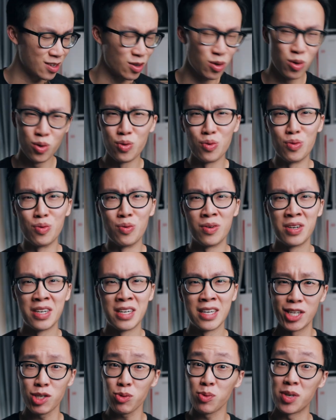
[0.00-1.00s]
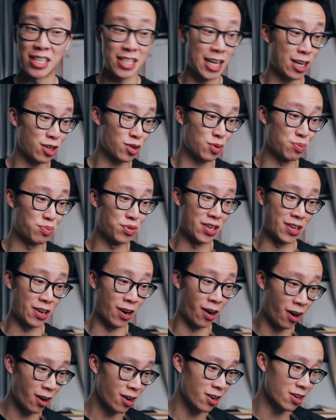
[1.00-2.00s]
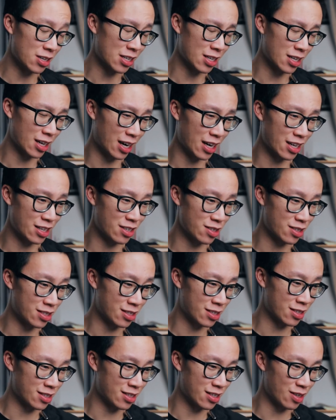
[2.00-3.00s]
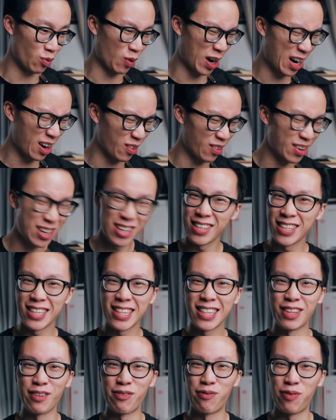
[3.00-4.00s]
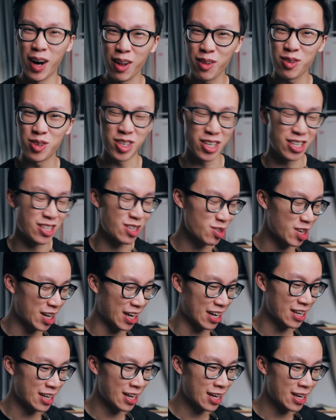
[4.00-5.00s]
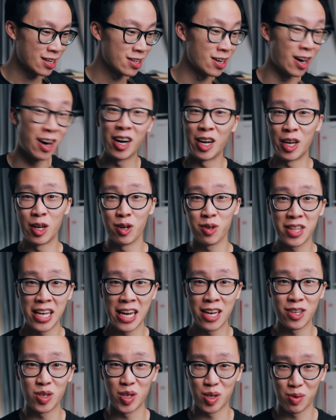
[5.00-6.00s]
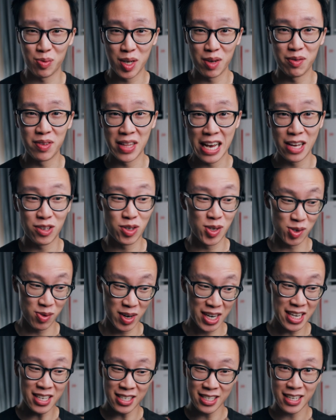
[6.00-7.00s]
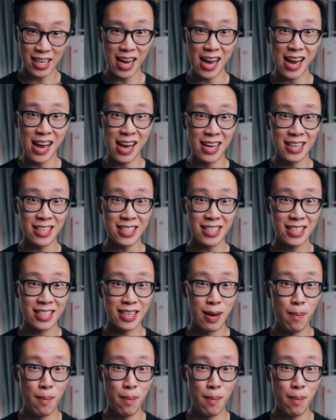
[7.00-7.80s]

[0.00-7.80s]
Oh, this one is actually pretty hard. Wow, the follow shot, okay. All right, here are the answers. I'm gonna give you the answers, ready? And